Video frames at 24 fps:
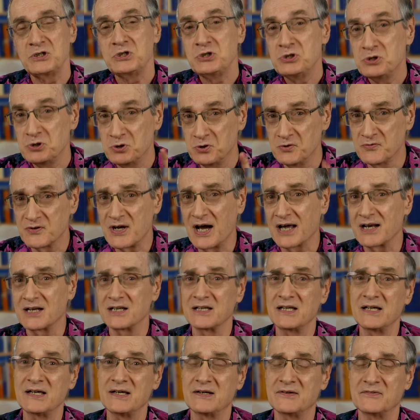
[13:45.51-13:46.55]
You've got
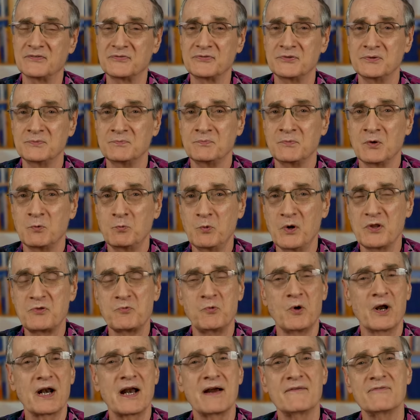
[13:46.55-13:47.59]
to live
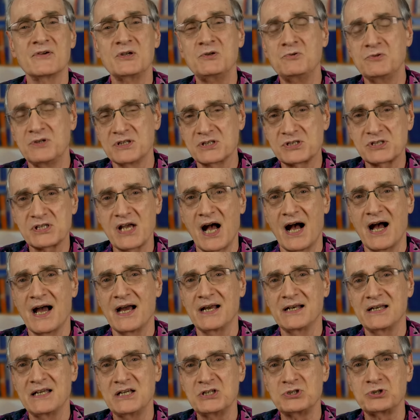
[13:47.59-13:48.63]
with whatever you
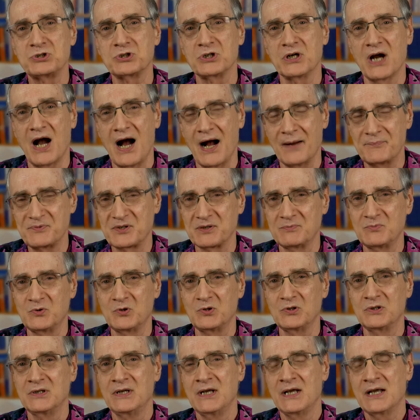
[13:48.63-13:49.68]
decide is your
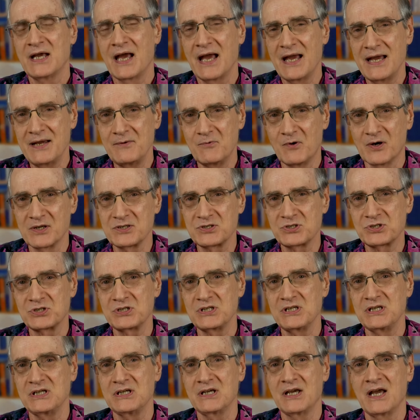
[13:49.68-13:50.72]
optimal
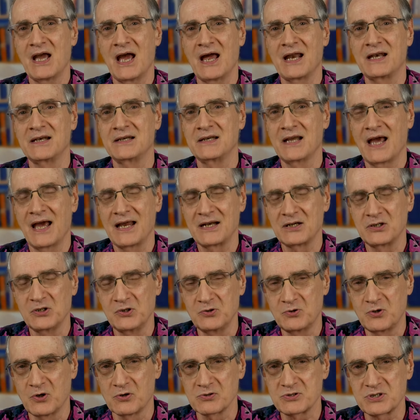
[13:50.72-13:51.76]
A1C and, and
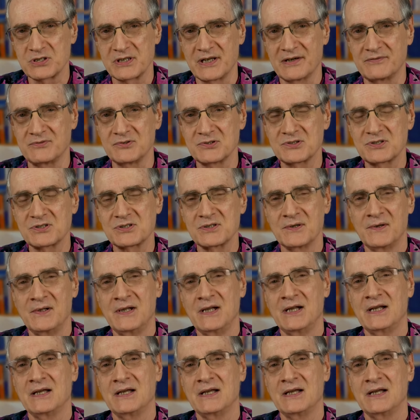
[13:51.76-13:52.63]
glucose levels.